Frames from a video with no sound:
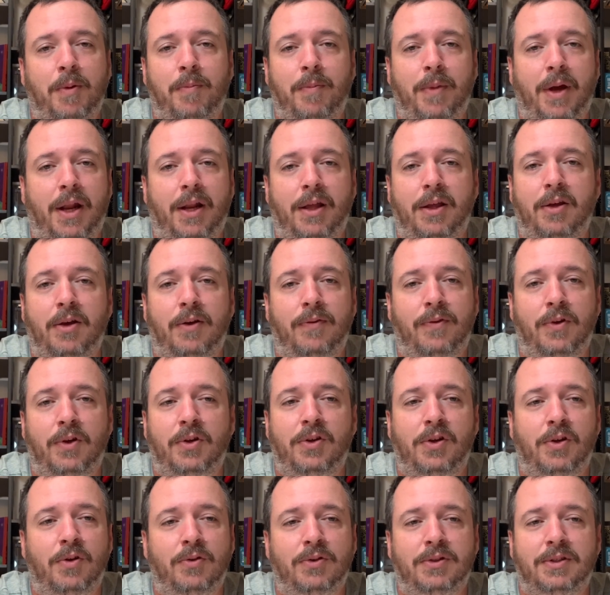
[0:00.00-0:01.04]
mad at you if you
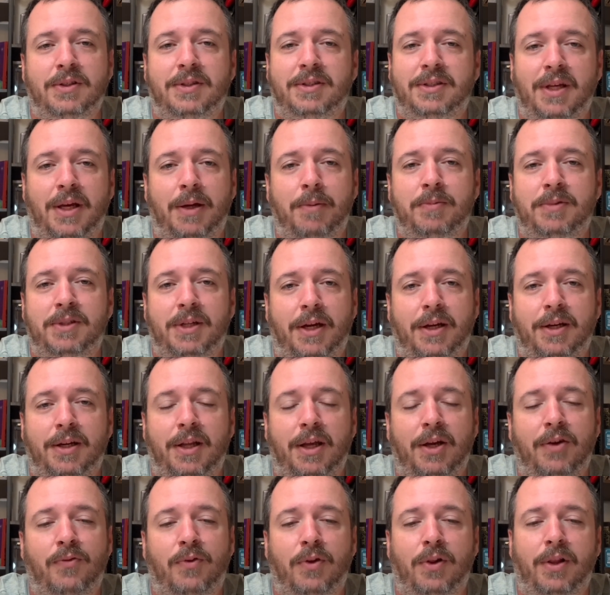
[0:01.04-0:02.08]
use the same
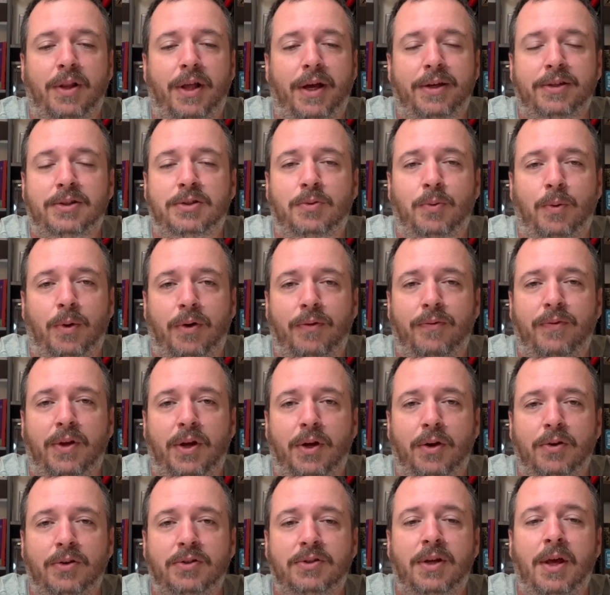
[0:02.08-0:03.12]
technique for the last 12
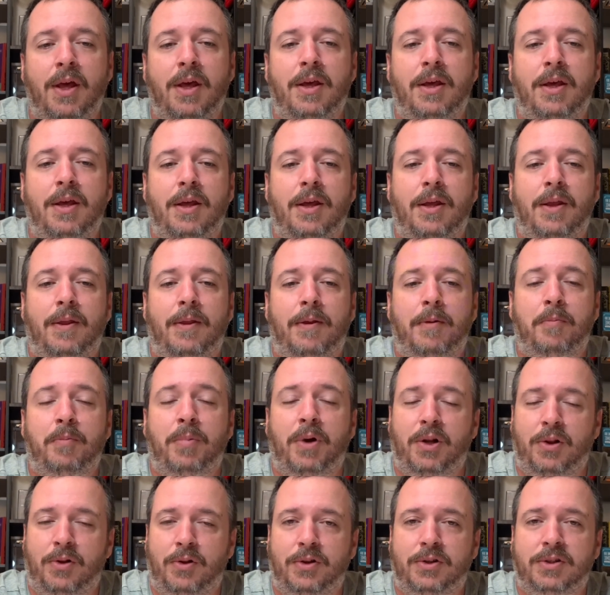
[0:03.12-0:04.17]
years, but
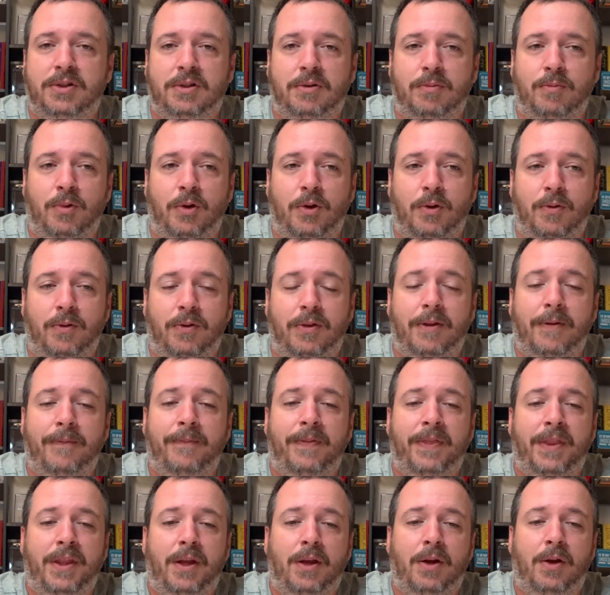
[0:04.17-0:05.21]
it looks smooth.
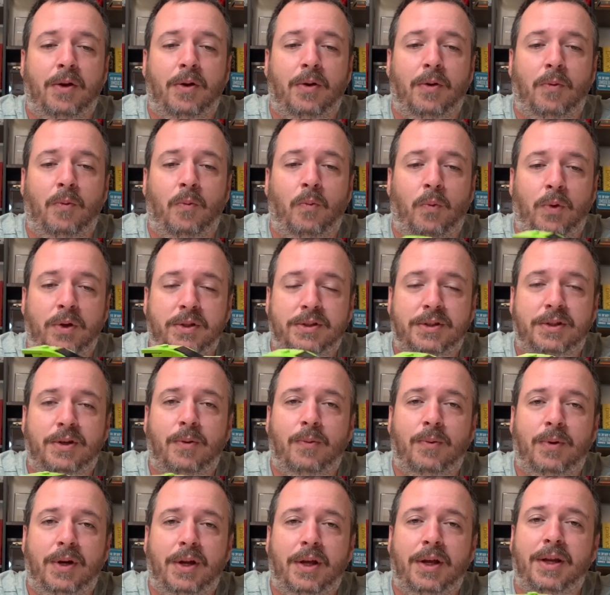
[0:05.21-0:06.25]
What's
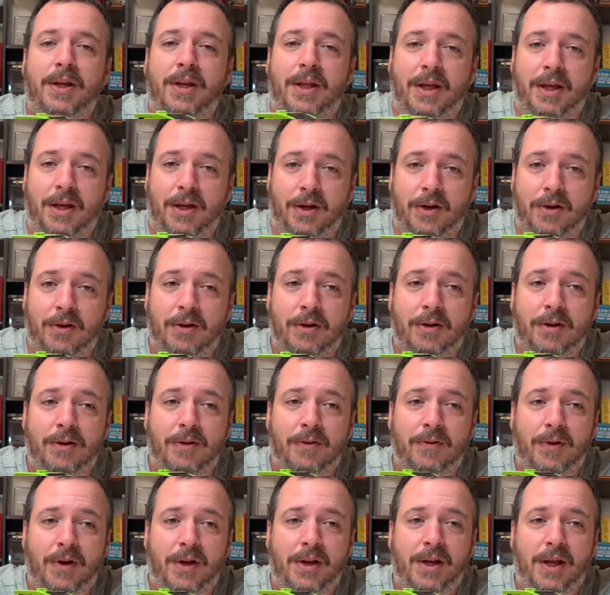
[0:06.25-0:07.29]
going on here
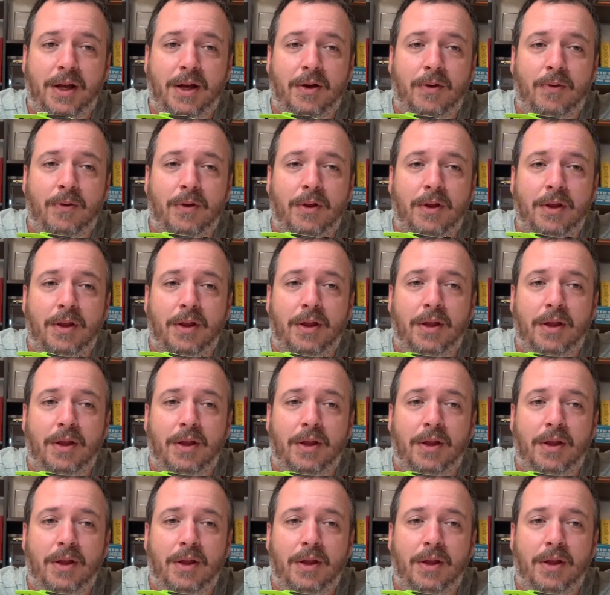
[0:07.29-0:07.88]
right now?